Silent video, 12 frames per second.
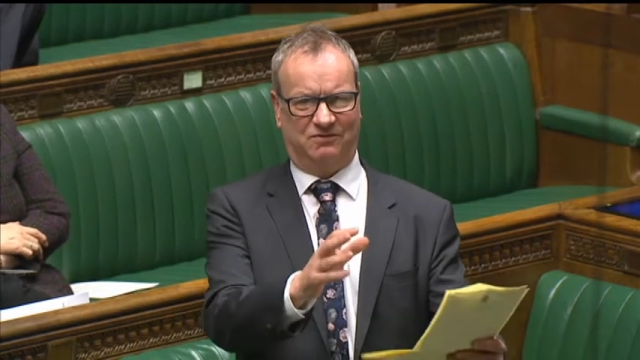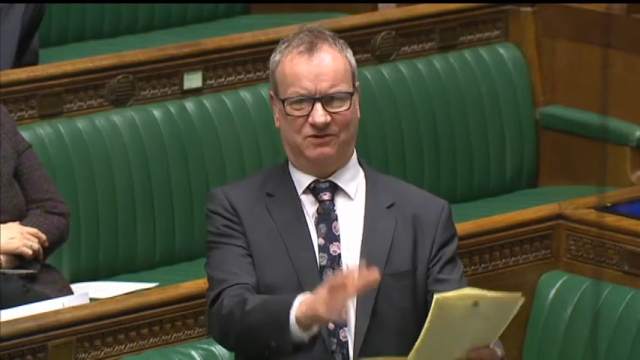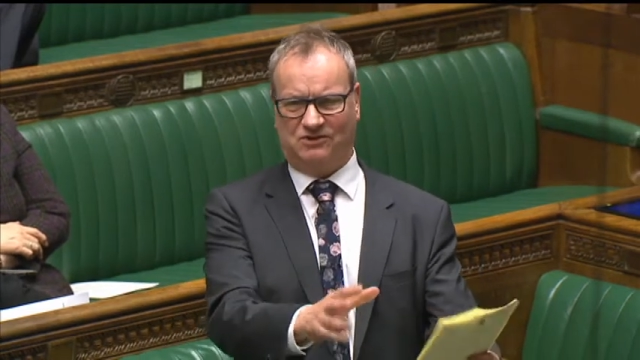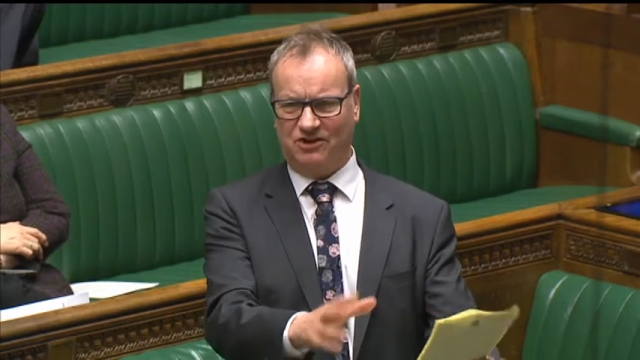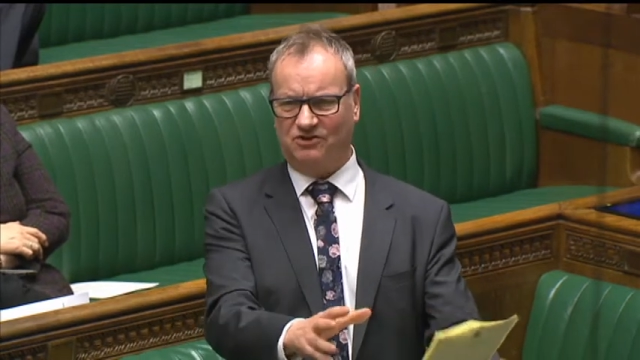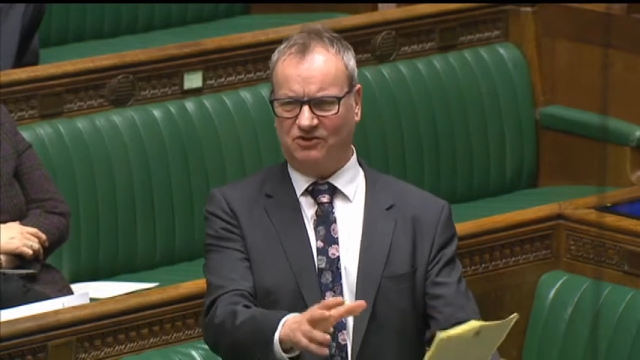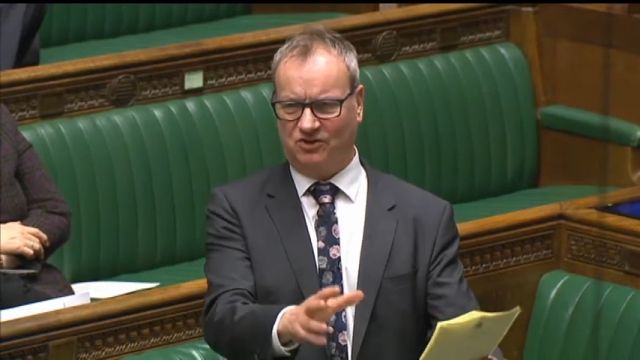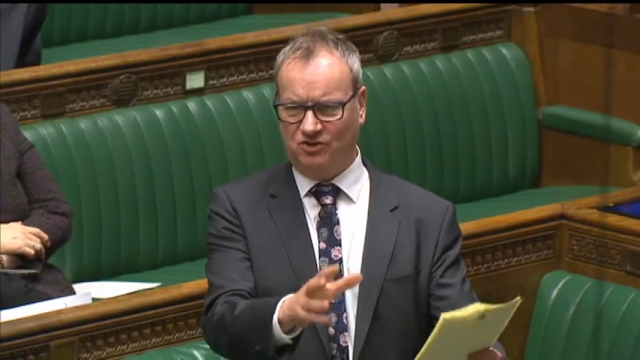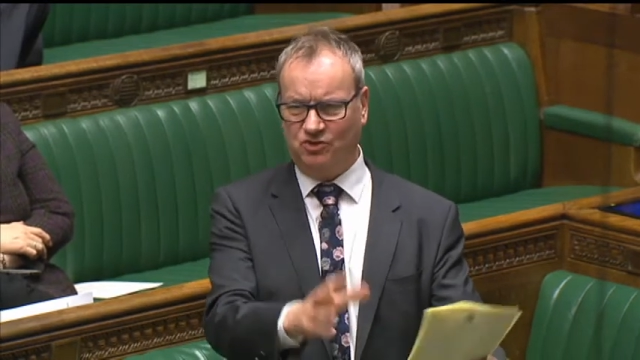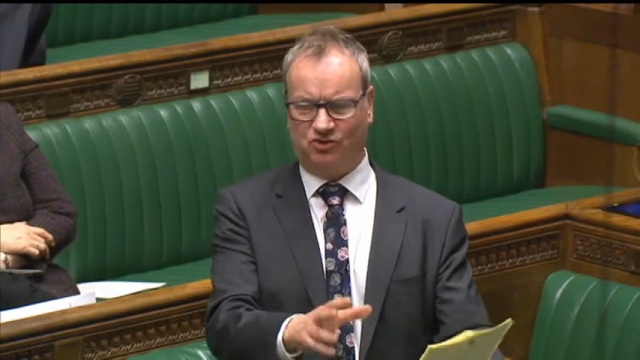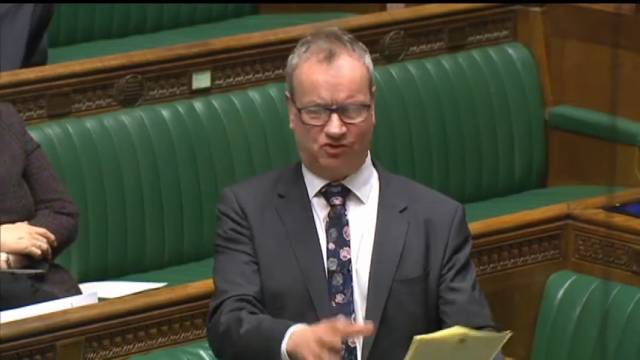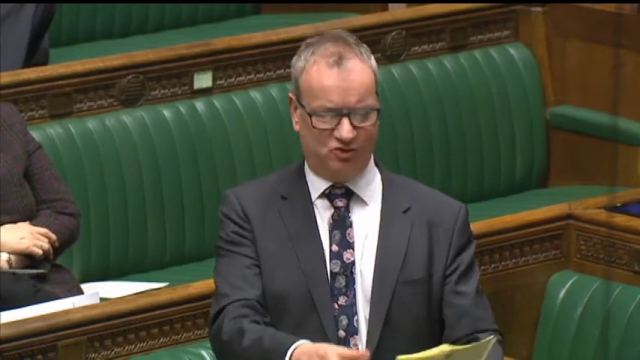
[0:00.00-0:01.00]
such a
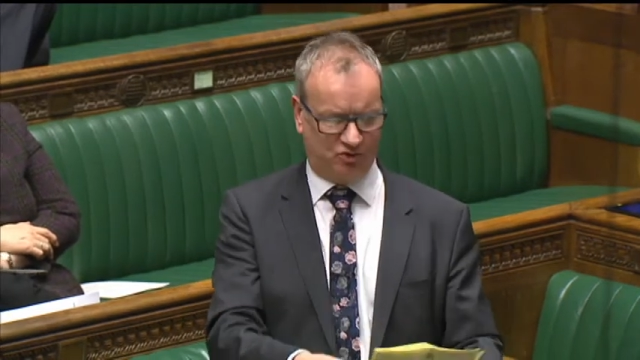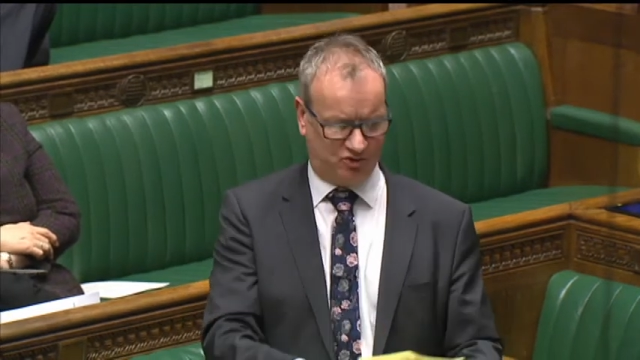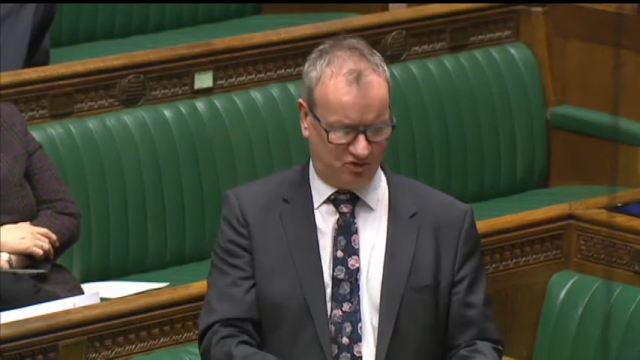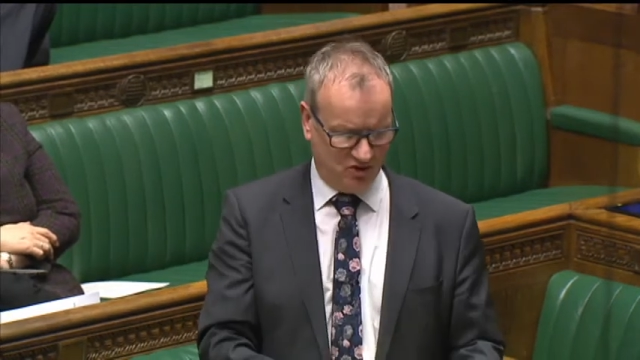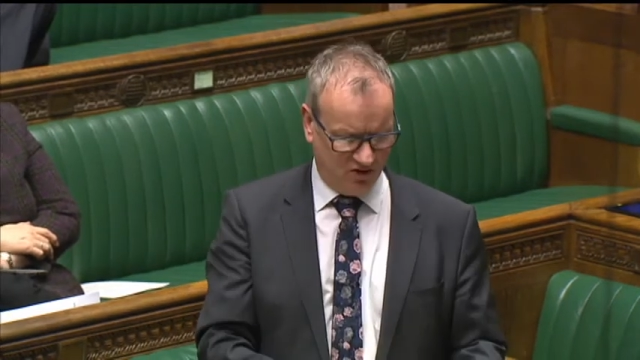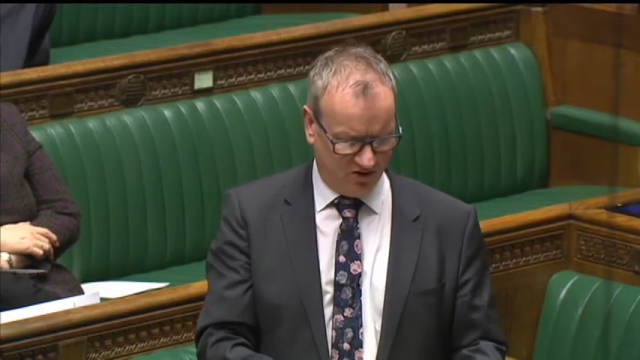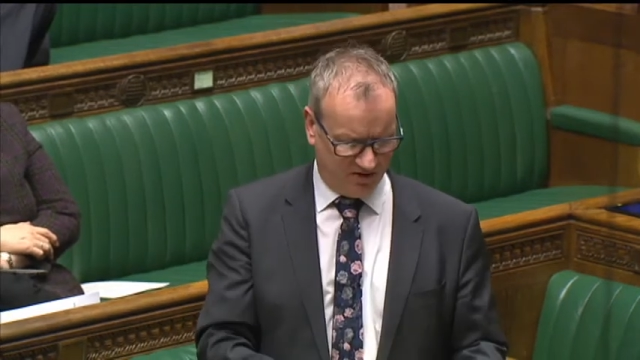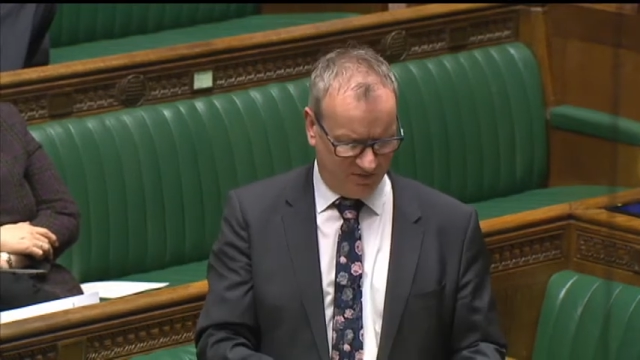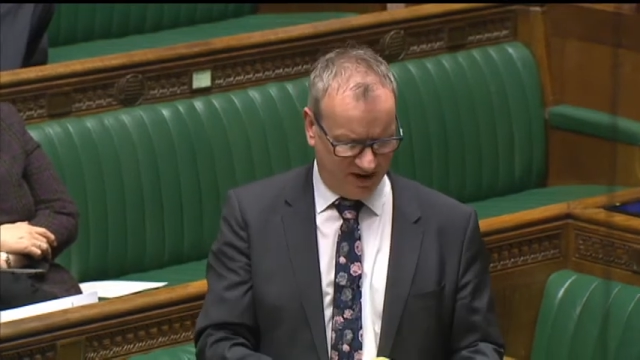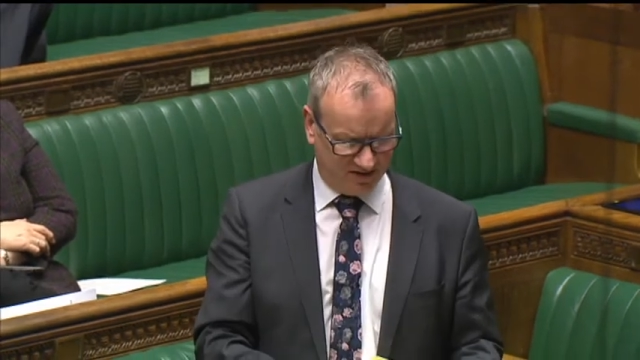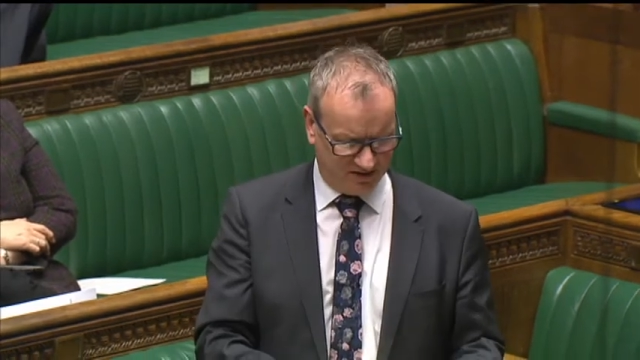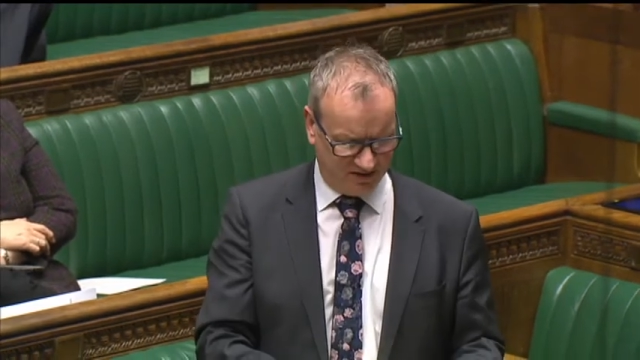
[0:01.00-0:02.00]
good source of
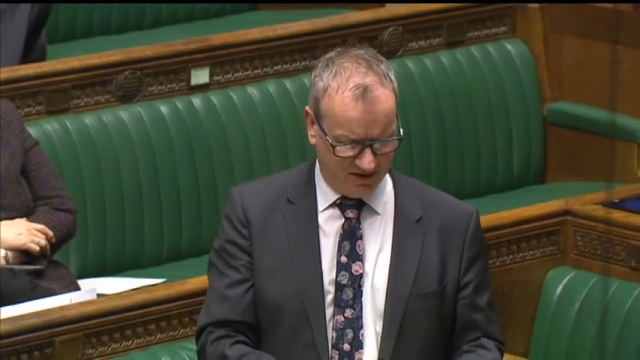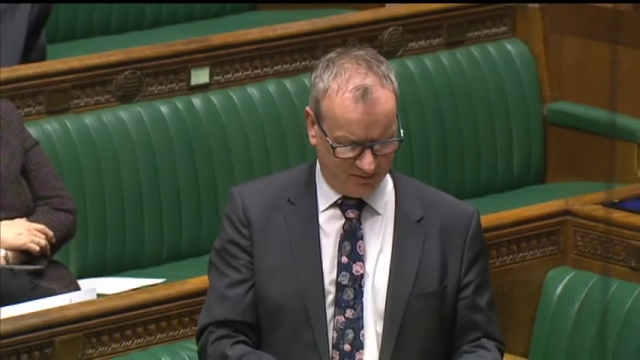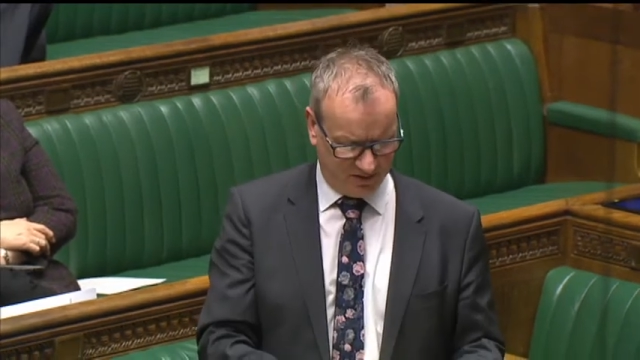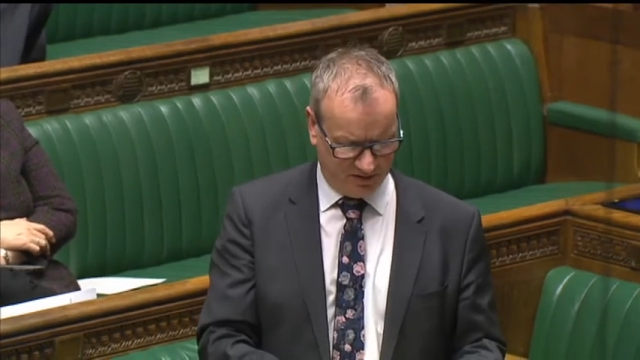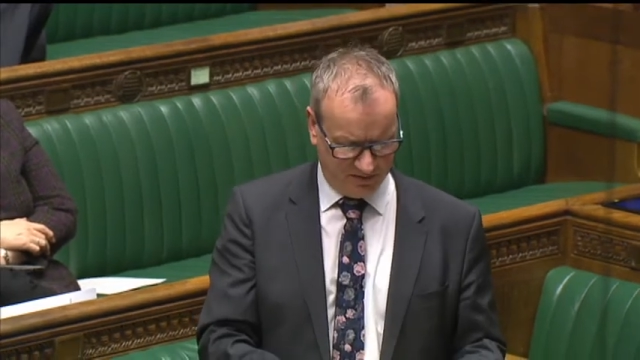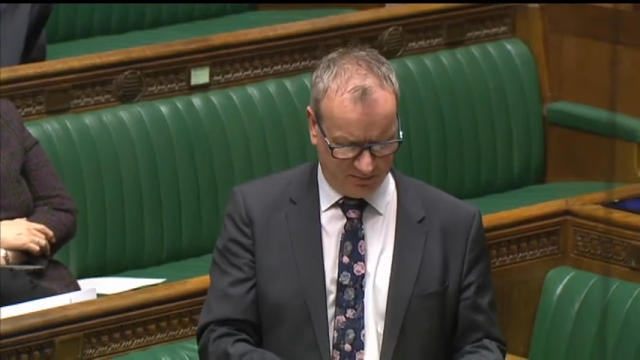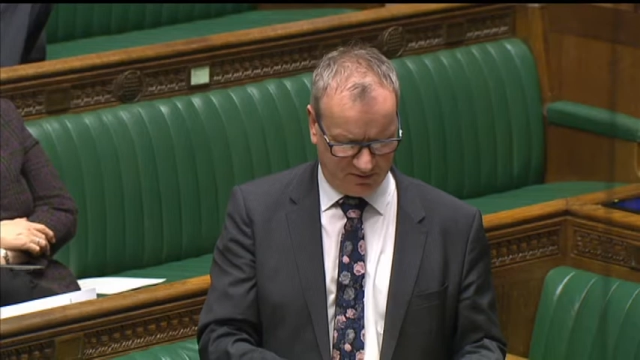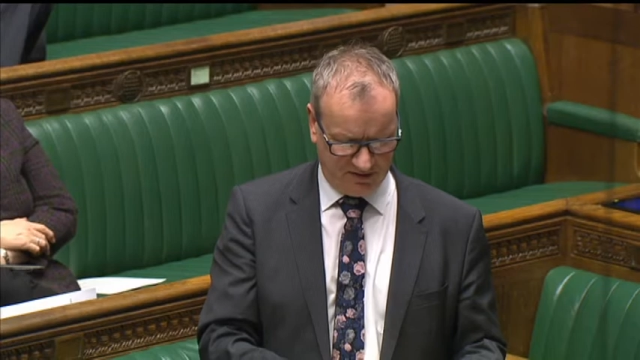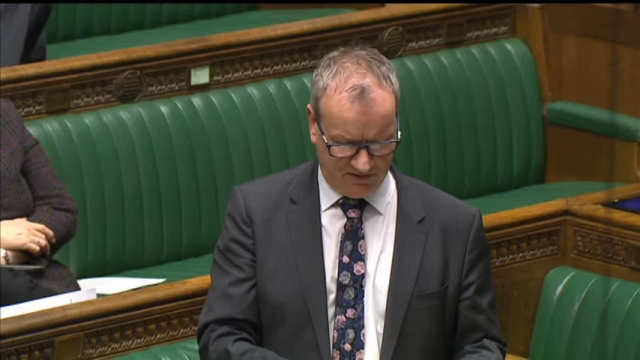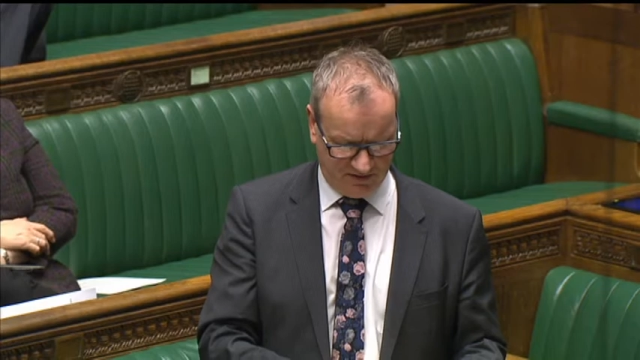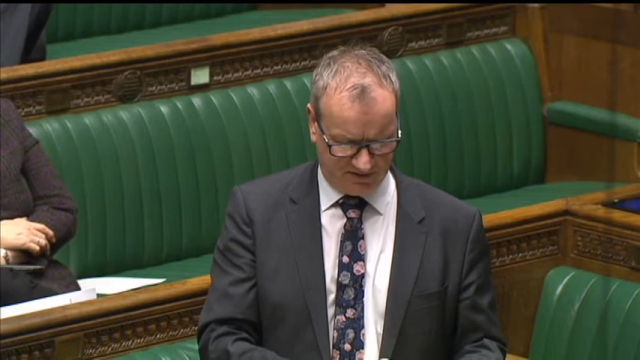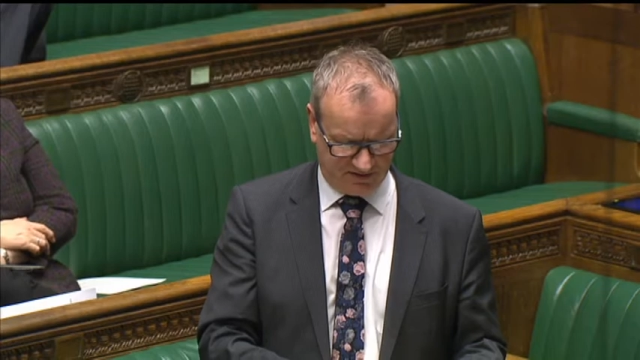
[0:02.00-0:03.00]
migrant labour
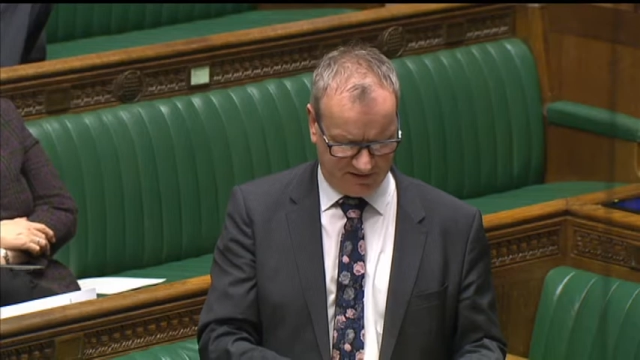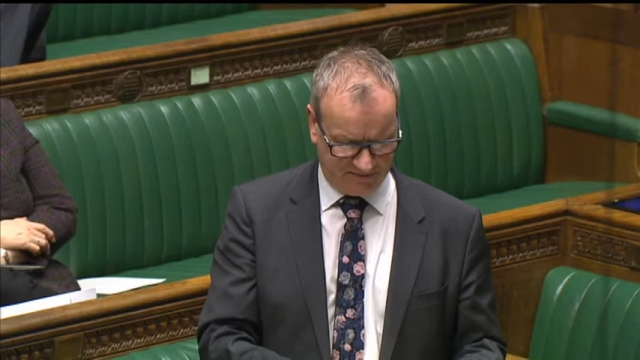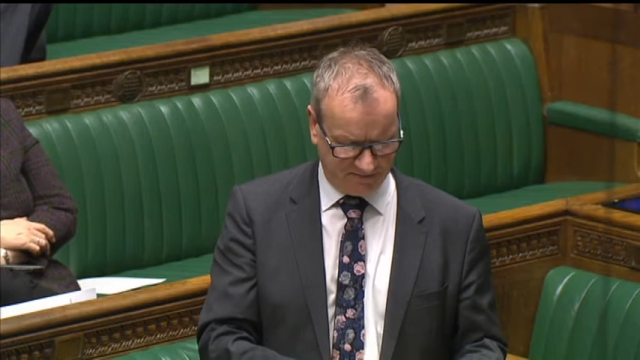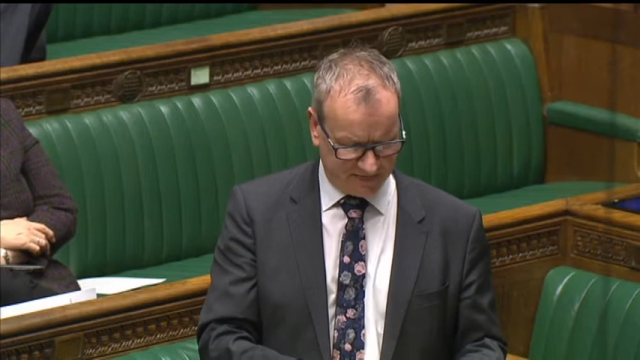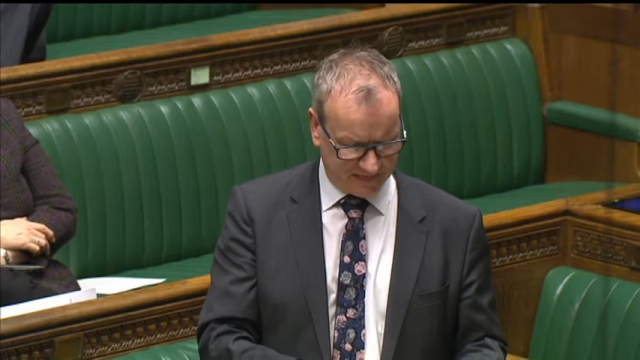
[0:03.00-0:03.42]
previously.